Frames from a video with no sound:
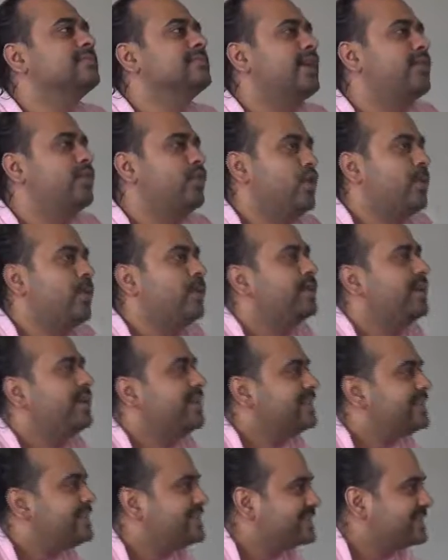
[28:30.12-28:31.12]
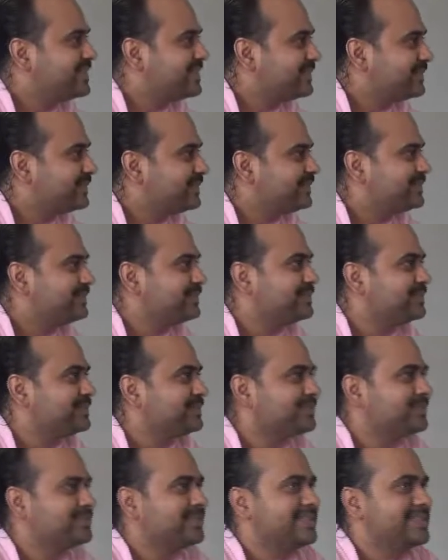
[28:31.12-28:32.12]
And what about the rest?
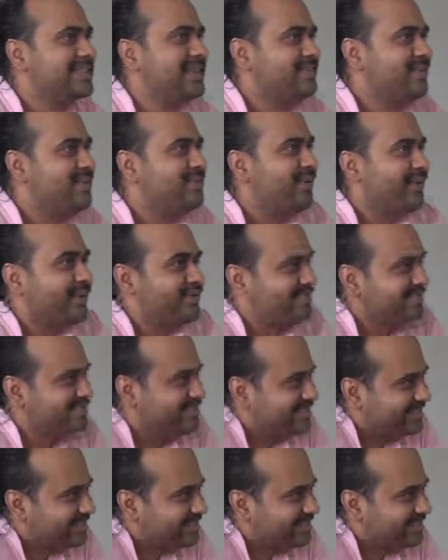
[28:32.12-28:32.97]
Sir, we watch.